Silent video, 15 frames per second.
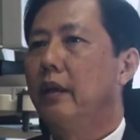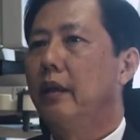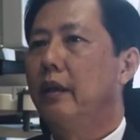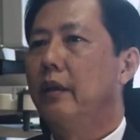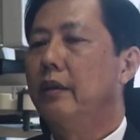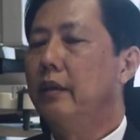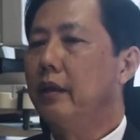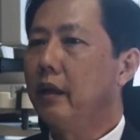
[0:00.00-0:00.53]

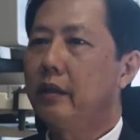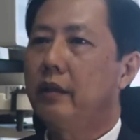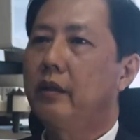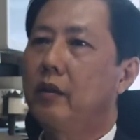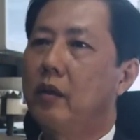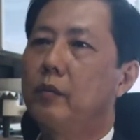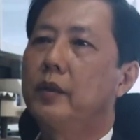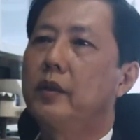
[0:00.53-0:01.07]
The other
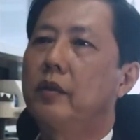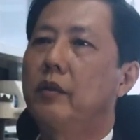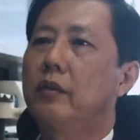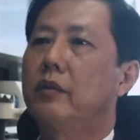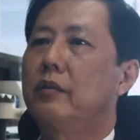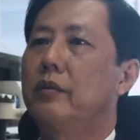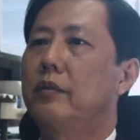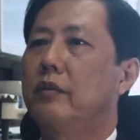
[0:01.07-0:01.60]
common
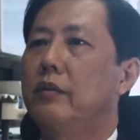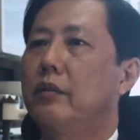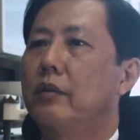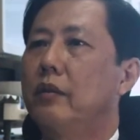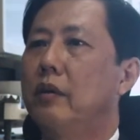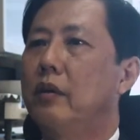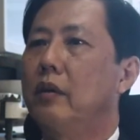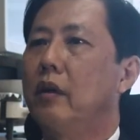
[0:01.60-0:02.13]
cause
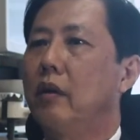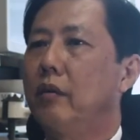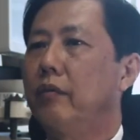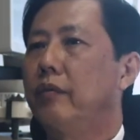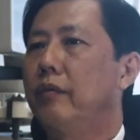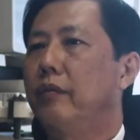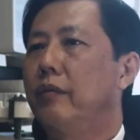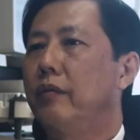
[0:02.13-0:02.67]
of
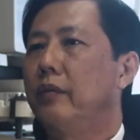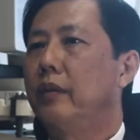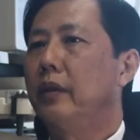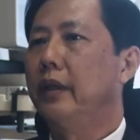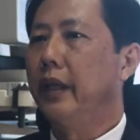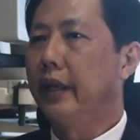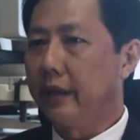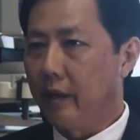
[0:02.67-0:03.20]
a
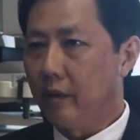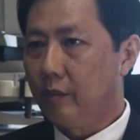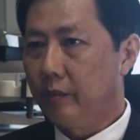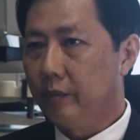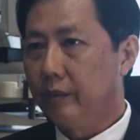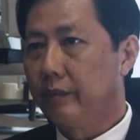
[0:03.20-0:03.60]
neck lump